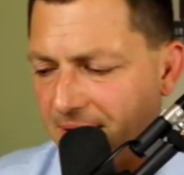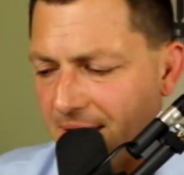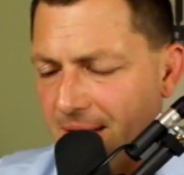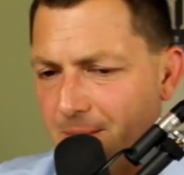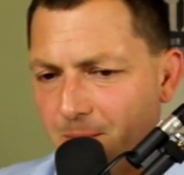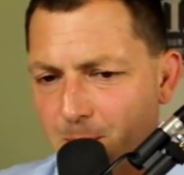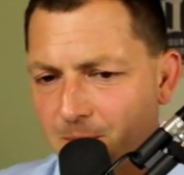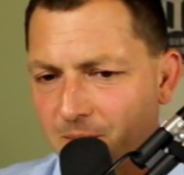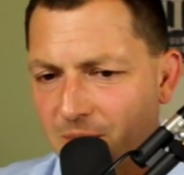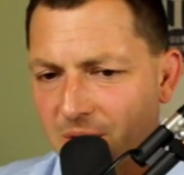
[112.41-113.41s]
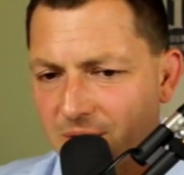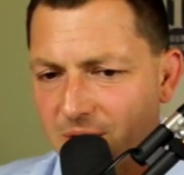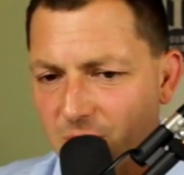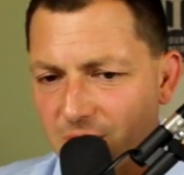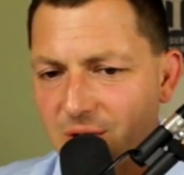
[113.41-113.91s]
Uh,
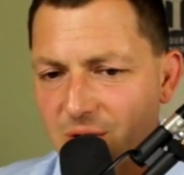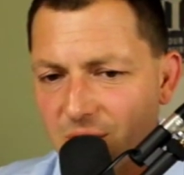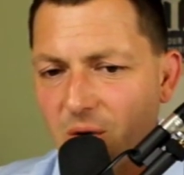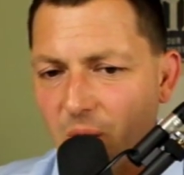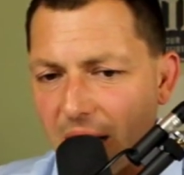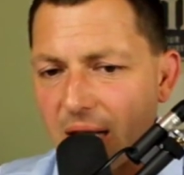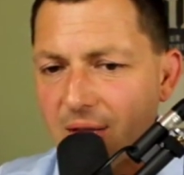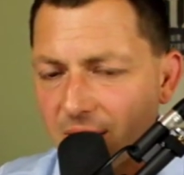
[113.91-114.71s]
the traditional way